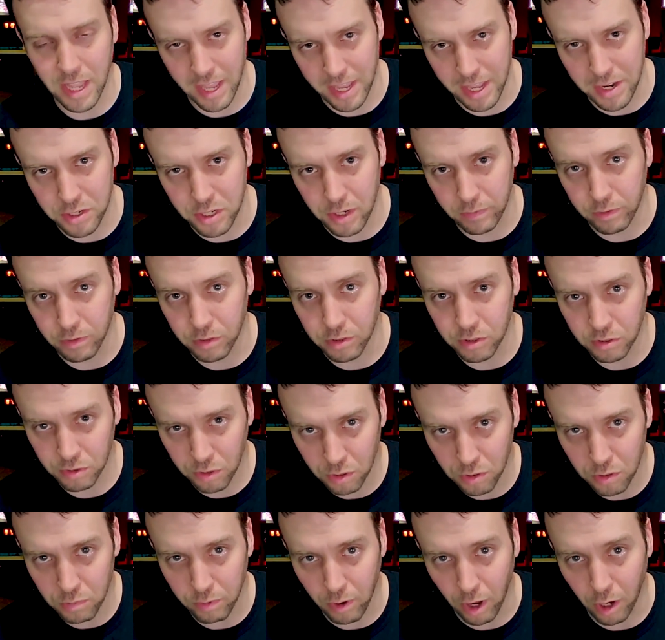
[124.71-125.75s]
edge of a
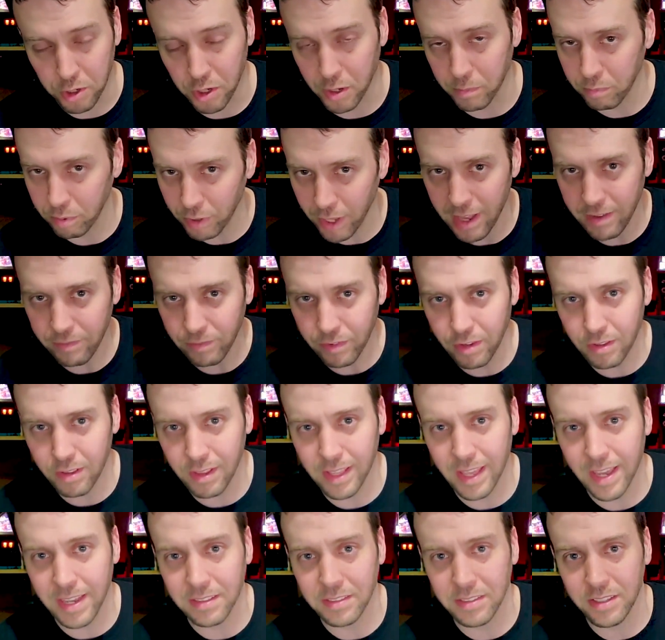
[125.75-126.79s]
scoop on your playfield
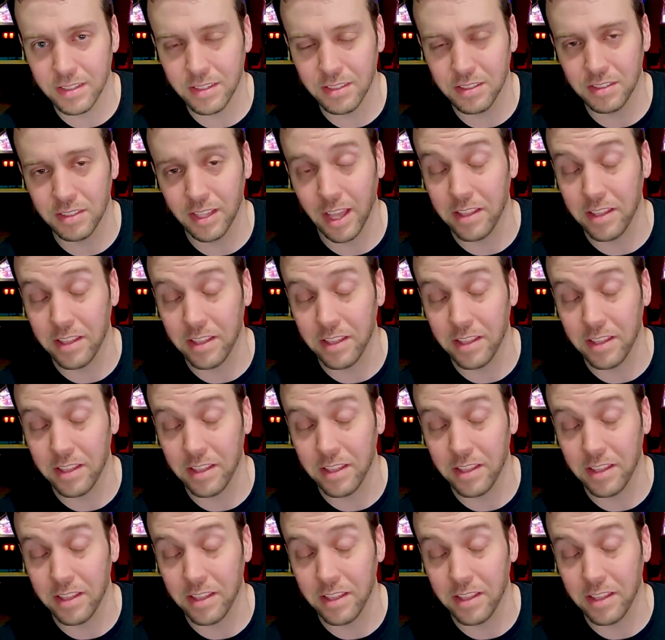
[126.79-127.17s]
like this,